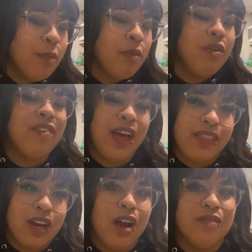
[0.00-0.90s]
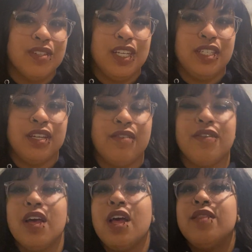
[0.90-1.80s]
But we've had that conversation of,
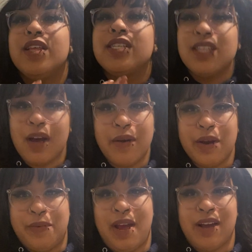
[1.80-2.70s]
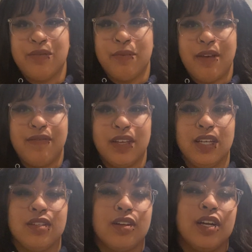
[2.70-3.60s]
this is how I react when my
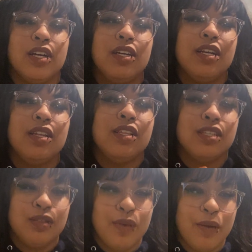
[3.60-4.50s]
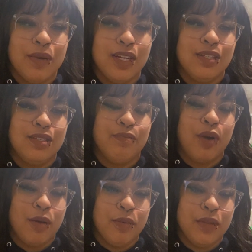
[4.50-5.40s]
feelings are hurt. This is what I'm
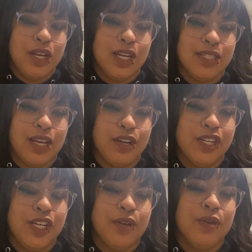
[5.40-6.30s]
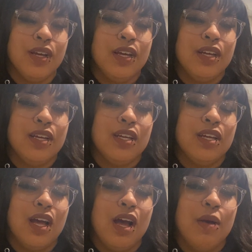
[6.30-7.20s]
probably gonna say or do.
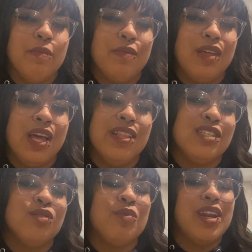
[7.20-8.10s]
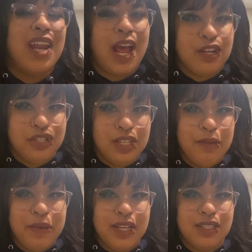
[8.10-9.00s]
And this is what it actually
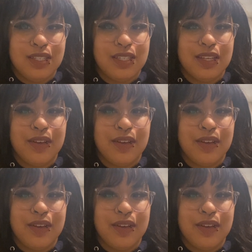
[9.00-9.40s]
means.